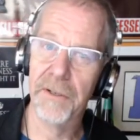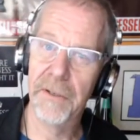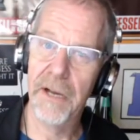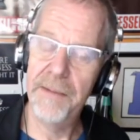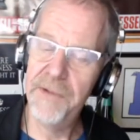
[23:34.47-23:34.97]

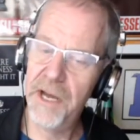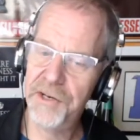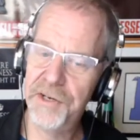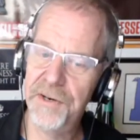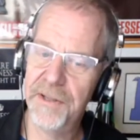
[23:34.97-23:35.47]
I'm not
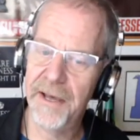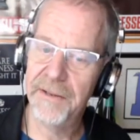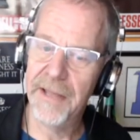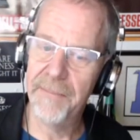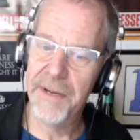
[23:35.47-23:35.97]
sure
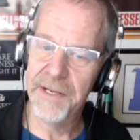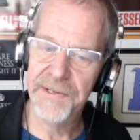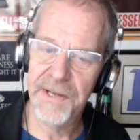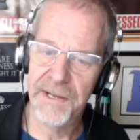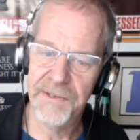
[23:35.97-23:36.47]
that many sets